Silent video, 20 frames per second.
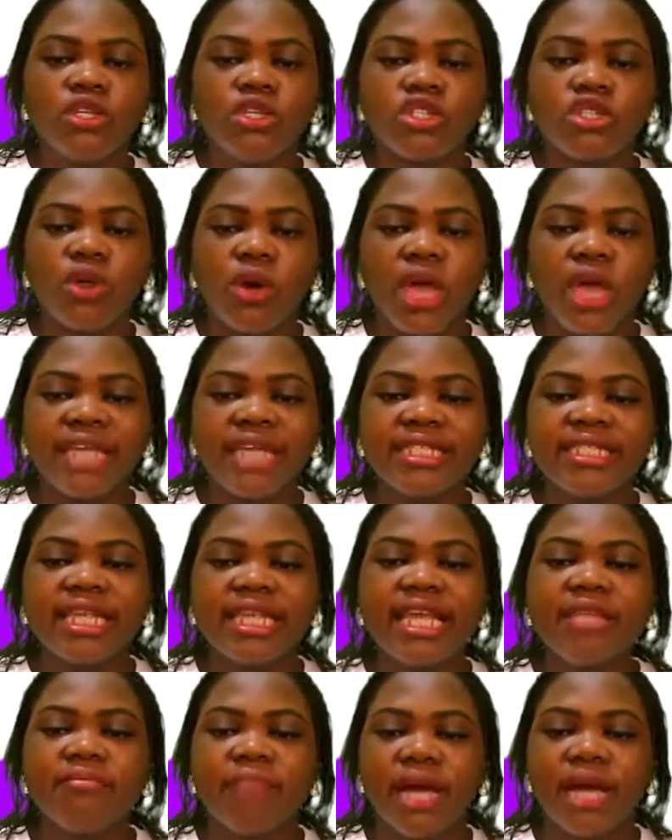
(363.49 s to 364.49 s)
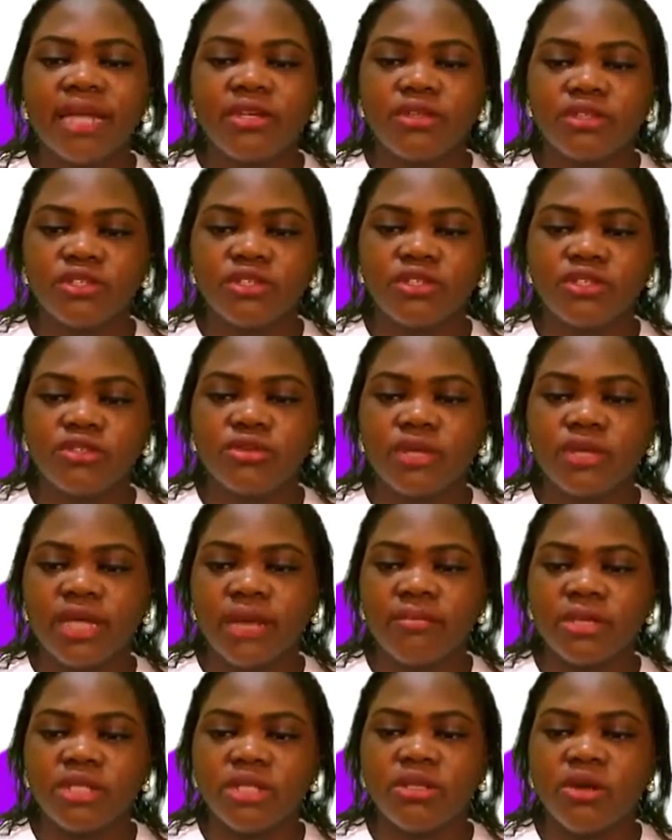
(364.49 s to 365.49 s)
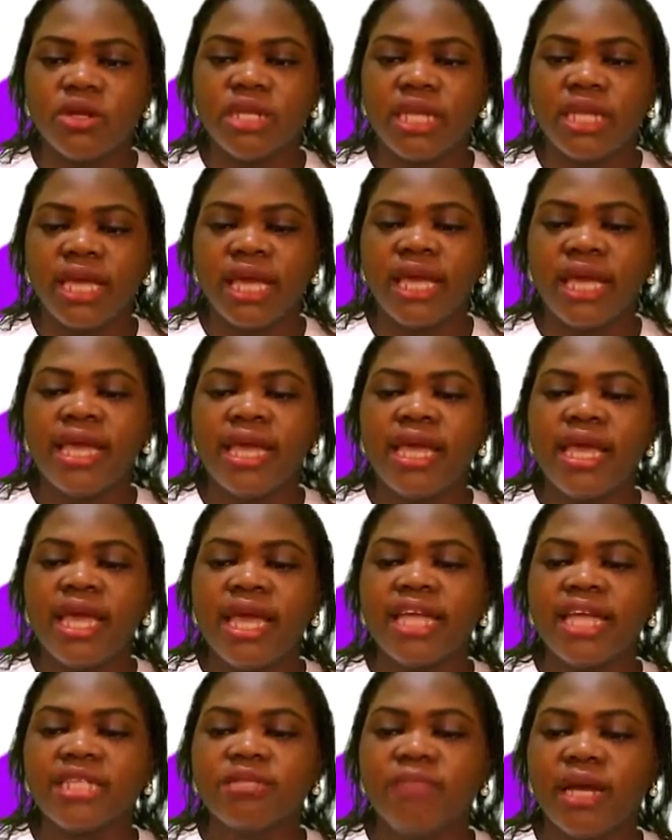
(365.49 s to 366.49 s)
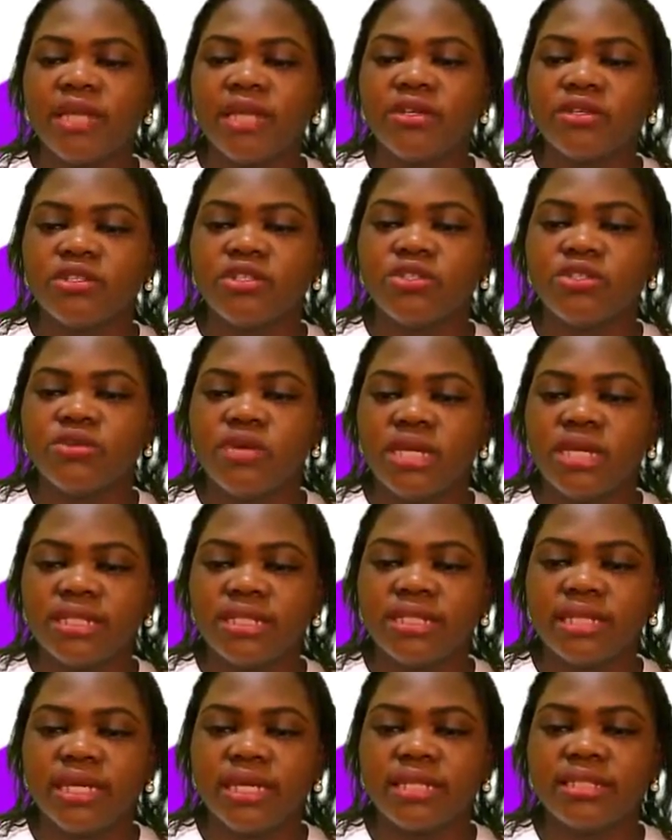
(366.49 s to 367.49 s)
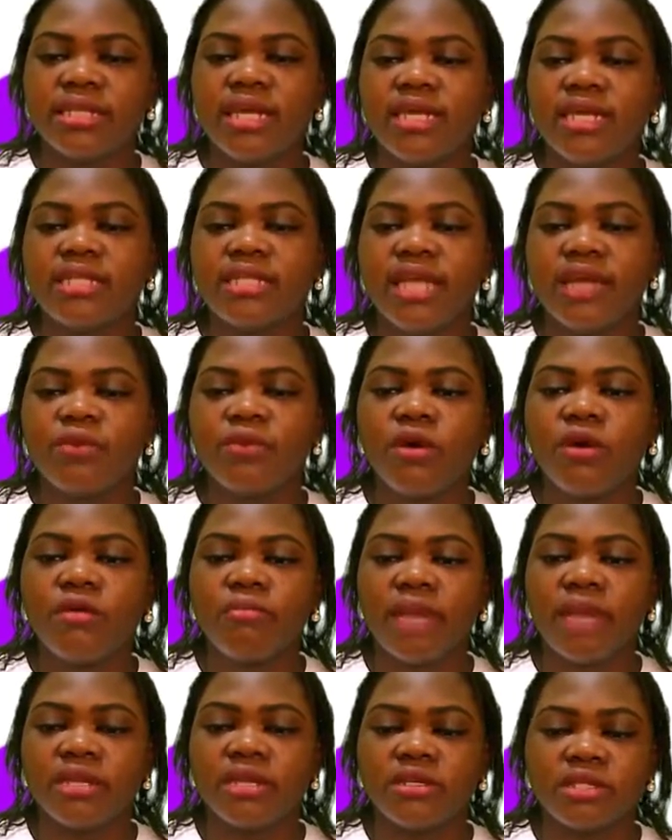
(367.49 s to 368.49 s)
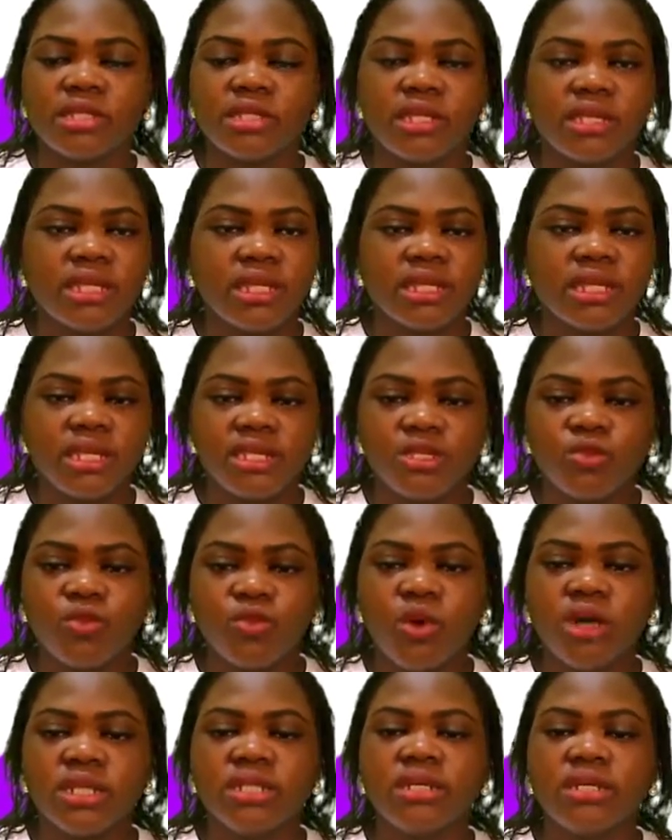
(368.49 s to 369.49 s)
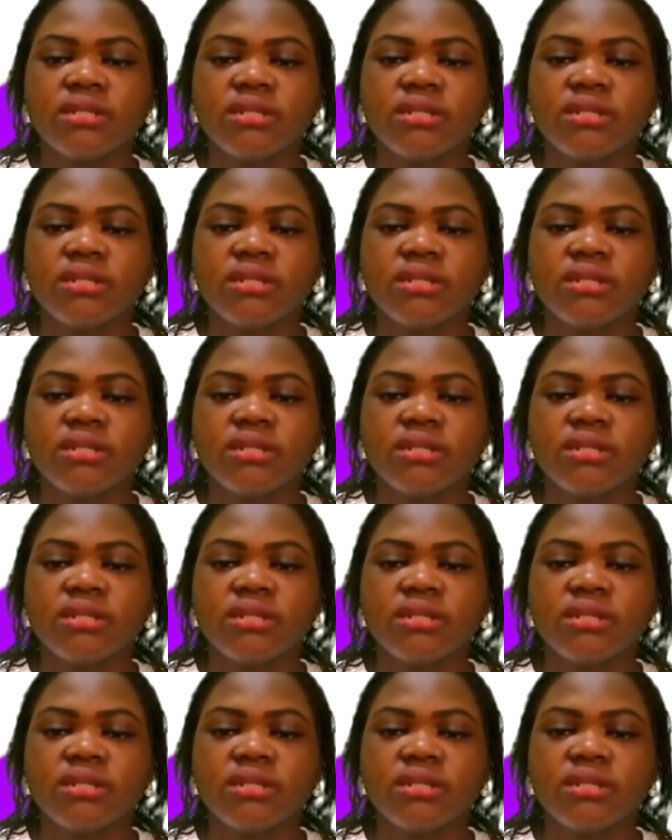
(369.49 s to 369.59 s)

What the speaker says: So 18 minus 2 can be done here. 8 minus 2 is 6. Then 1 minus nothing is 1.